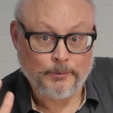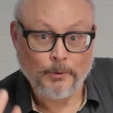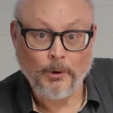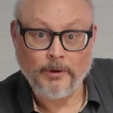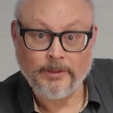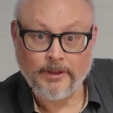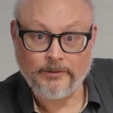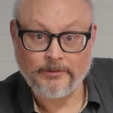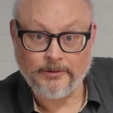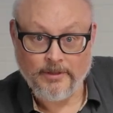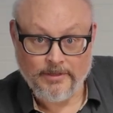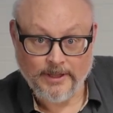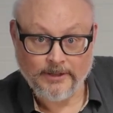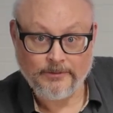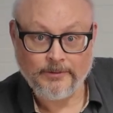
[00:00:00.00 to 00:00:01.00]
do all these
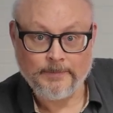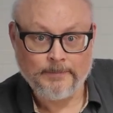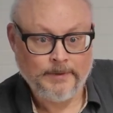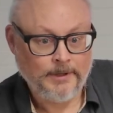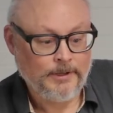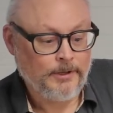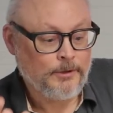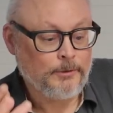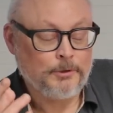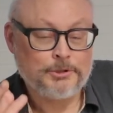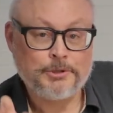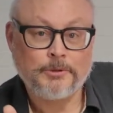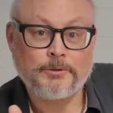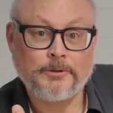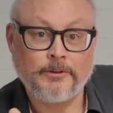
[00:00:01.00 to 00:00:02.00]
things, you
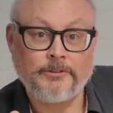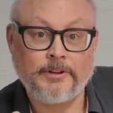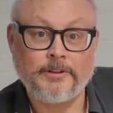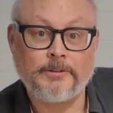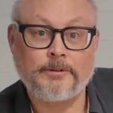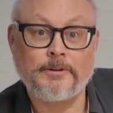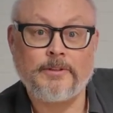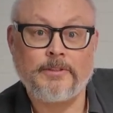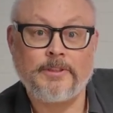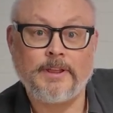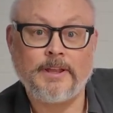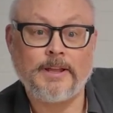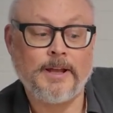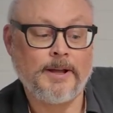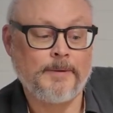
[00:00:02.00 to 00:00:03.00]
should consider
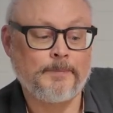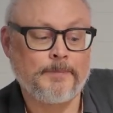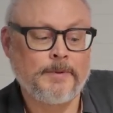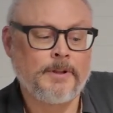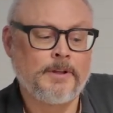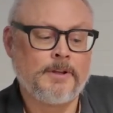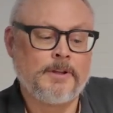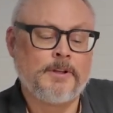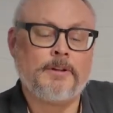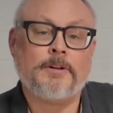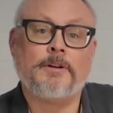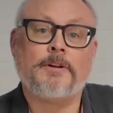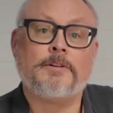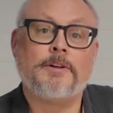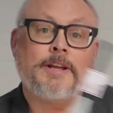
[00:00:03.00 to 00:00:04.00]
the
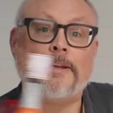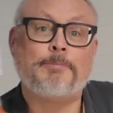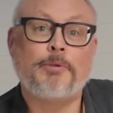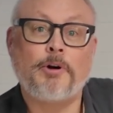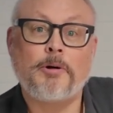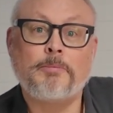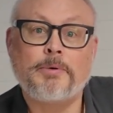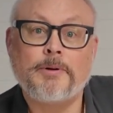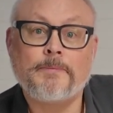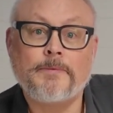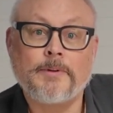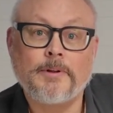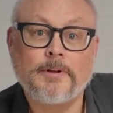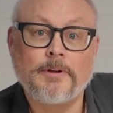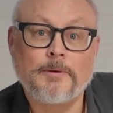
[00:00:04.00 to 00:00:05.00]

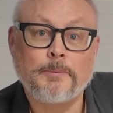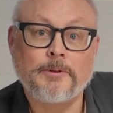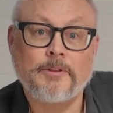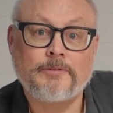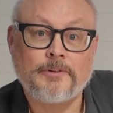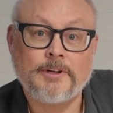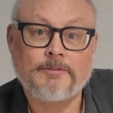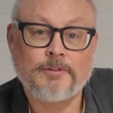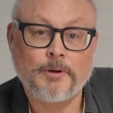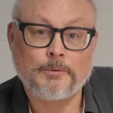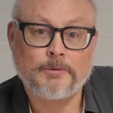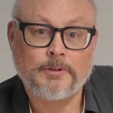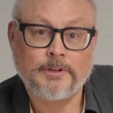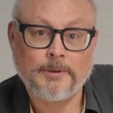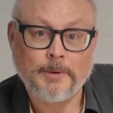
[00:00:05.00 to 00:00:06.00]
EPIRB with the free
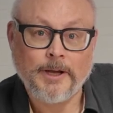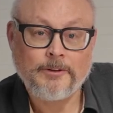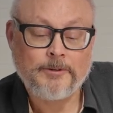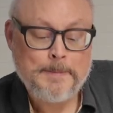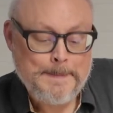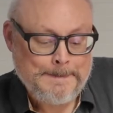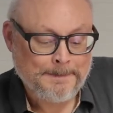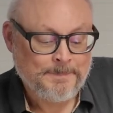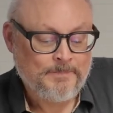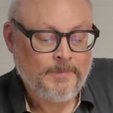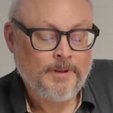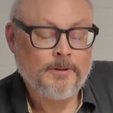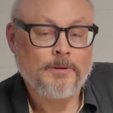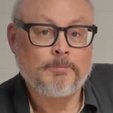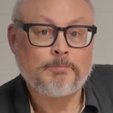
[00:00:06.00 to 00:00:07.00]
float device.
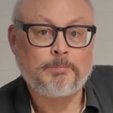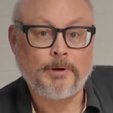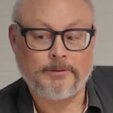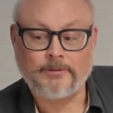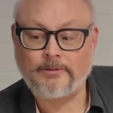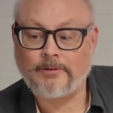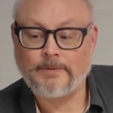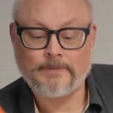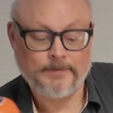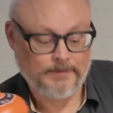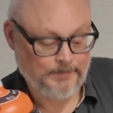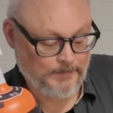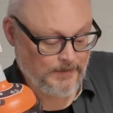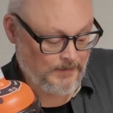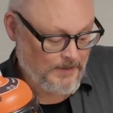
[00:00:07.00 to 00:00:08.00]
But
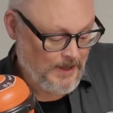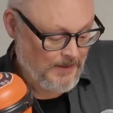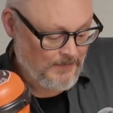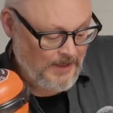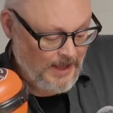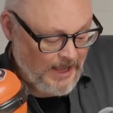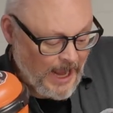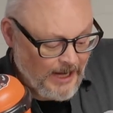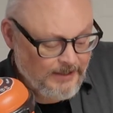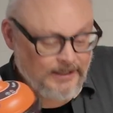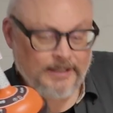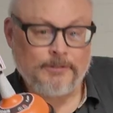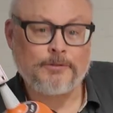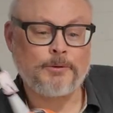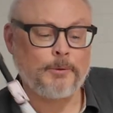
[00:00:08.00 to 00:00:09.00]
I
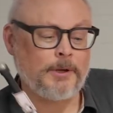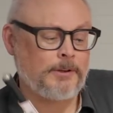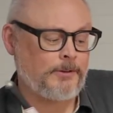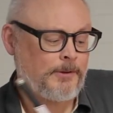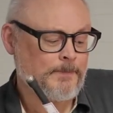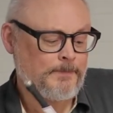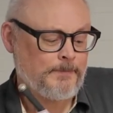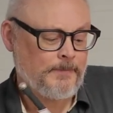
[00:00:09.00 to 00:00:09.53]
didn't do it.